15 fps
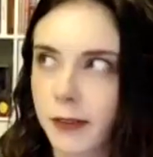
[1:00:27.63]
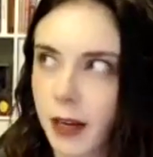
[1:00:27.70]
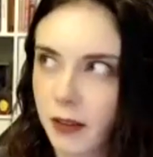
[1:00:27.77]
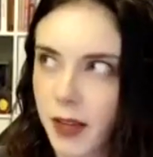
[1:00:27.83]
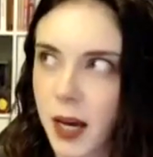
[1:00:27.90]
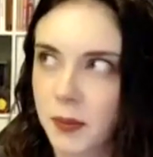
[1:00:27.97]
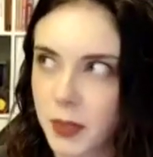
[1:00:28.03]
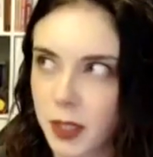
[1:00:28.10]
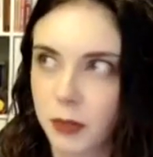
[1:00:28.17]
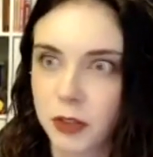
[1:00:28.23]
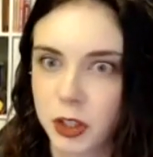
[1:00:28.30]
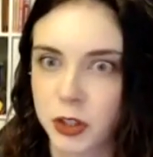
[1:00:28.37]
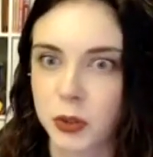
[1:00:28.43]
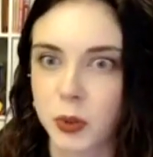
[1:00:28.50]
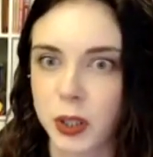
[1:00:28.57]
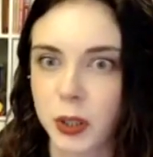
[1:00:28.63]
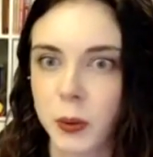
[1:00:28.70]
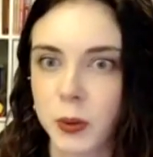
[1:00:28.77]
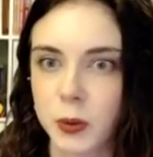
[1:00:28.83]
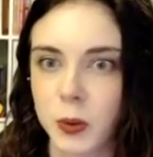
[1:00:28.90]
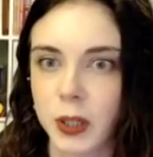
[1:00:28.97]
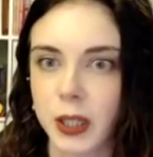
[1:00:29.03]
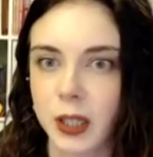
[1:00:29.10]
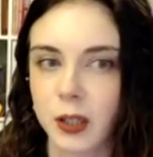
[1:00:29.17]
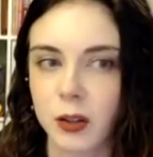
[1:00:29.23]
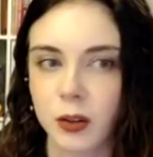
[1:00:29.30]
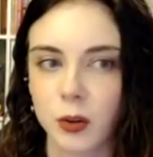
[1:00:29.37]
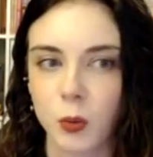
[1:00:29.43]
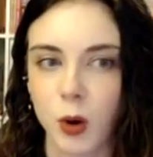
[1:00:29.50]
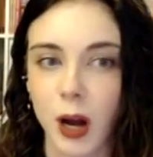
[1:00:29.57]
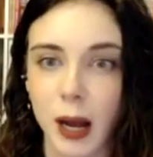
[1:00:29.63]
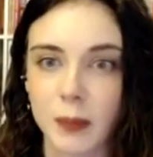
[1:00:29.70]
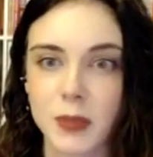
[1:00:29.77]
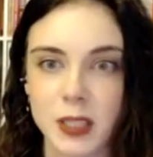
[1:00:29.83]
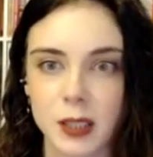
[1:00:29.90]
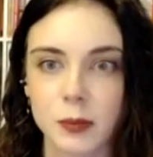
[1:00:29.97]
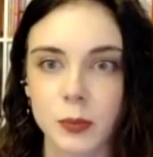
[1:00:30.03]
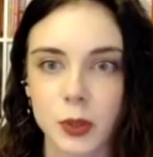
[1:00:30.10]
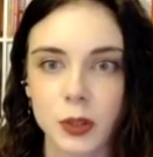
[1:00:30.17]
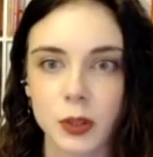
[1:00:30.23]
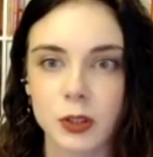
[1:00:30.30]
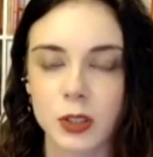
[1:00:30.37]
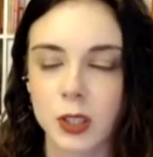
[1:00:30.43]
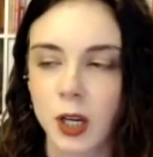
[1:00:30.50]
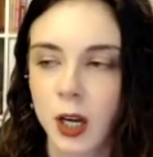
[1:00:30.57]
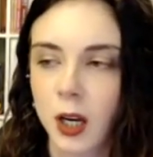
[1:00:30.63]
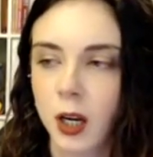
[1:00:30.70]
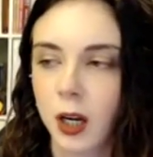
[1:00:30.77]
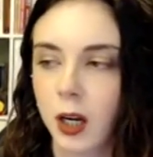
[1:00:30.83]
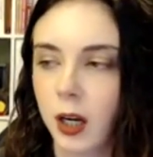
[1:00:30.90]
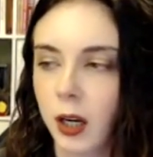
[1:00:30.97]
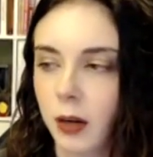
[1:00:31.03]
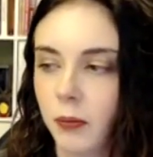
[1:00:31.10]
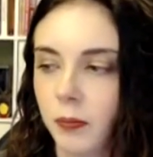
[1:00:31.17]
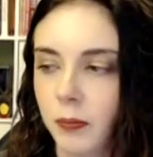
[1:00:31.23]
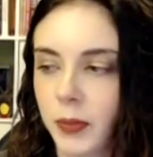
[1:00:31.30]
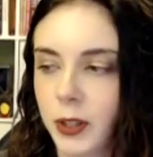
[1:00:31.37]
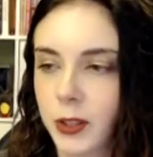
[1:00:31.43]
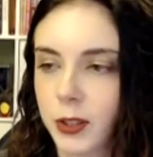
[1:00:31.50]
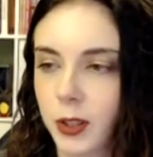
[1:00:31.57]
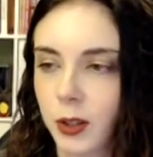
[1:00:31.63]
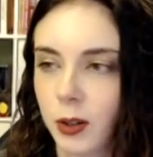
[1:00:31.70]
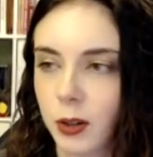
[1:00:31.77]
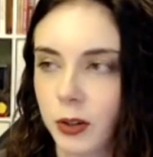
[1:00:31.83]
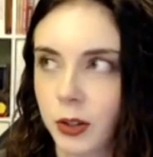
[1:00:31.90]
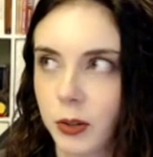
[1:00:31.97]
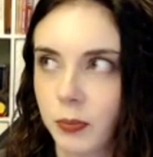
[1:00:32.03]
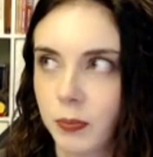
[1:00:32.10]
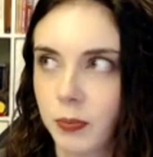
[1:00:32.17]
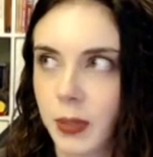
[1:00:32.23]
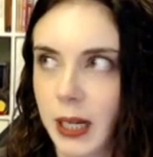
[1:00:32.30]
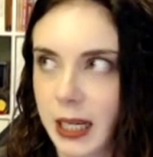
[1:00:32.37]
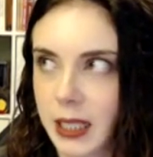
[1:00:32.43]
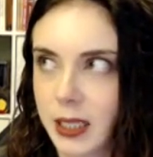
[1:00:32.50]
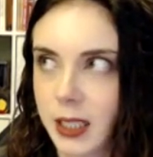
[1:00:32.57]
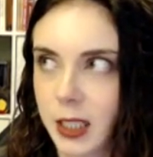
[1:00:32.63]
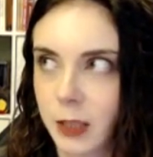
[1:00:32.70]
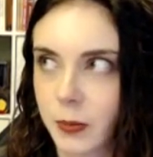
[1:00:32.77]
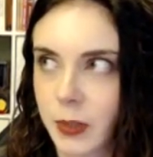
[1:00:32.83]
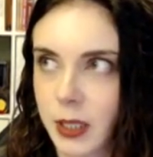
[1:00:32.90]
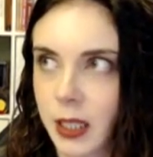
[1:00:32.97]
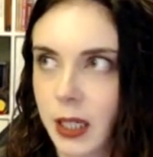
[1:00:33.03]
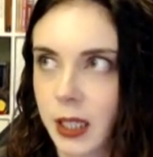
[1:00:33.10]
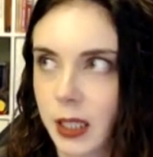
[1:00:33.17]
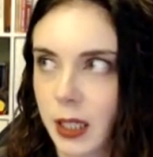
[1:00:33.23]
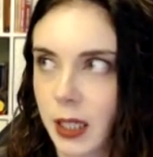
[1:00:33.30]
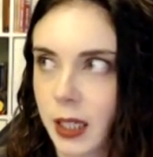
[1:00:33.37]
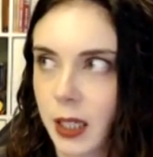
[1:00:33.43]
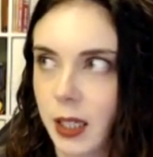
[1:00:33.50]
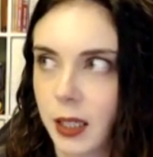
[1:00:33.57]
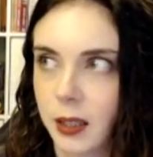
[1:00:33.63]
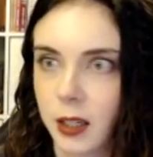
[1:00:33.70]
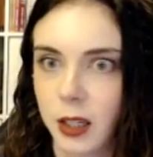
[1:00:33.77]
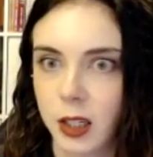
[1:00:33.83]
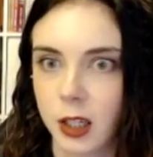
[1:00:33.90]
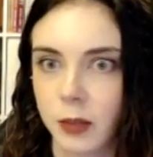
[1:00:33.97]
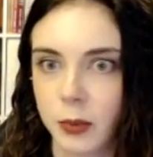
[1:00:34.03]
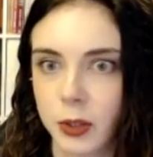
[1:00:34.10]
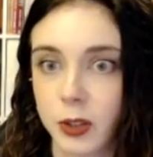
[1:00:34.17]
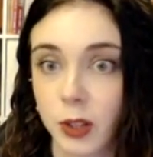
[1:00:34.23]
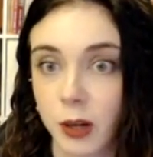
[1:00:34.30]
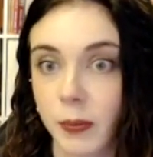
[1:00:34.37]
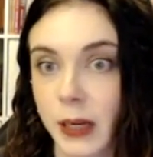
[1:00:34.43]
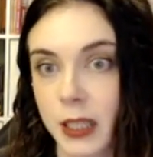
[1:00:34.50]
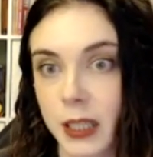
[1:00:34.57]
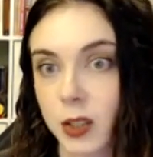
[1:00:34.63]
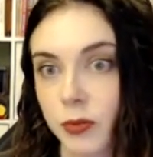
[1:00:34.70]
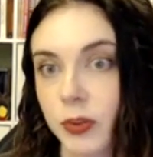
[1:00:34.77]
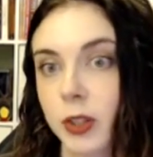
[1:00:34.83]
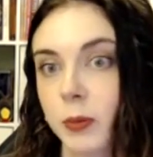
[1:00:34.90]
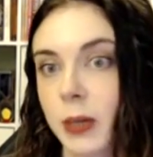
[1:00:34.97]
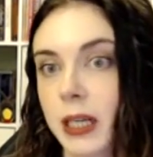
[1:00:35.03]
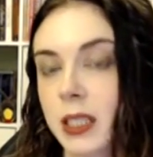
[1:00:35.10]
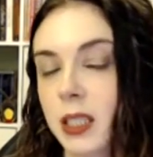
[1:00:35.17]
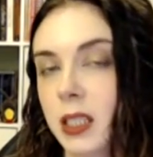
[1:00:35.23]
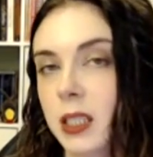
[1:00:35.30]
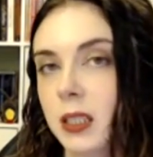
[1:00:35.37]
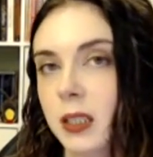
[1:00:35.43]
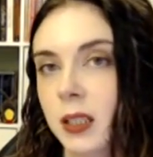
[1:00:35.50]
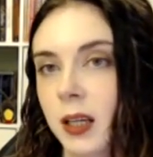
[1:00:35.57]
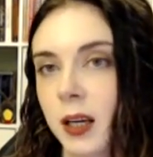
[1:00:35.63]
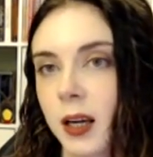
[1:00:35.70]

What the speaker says: found that beneficial when I was working on What Happens in Books, because a lot of the places, particularly in the earlier books, are based on real places.